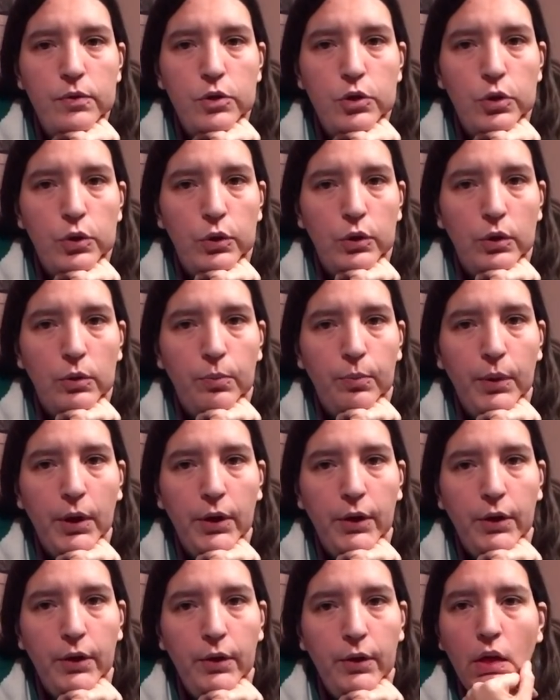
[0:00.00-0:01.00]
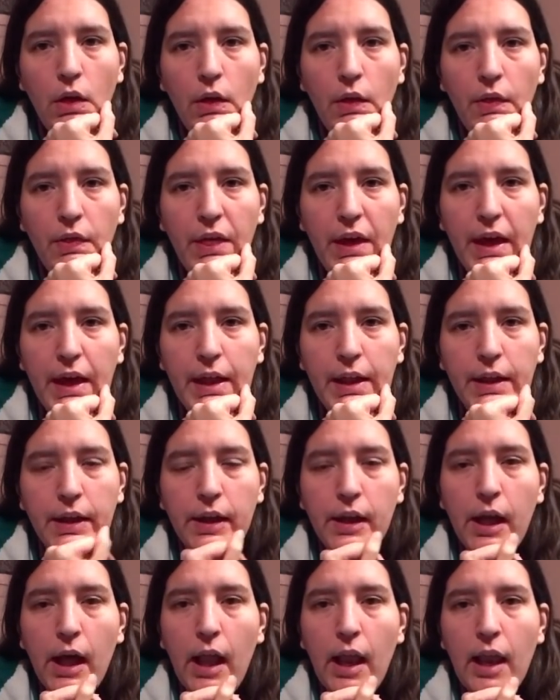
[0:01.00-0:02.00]
to your boat,
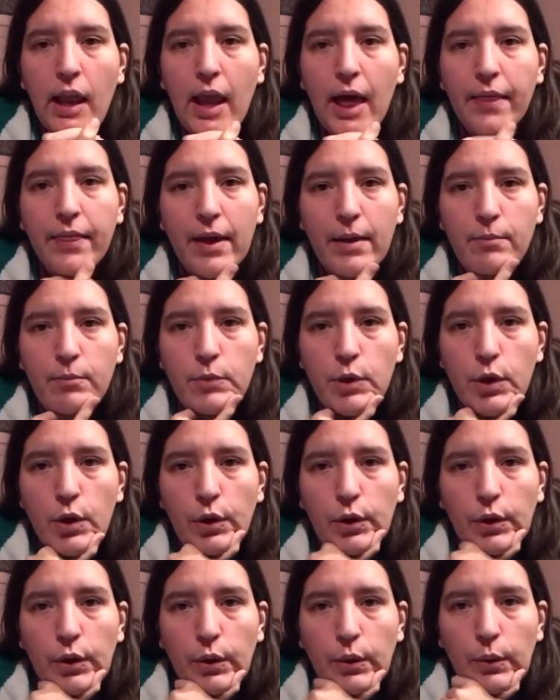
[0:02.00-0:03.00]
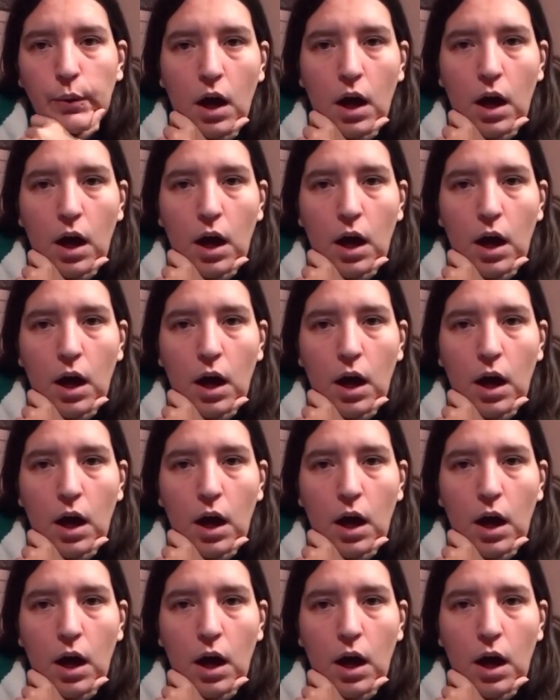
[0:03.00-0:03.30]
then let them know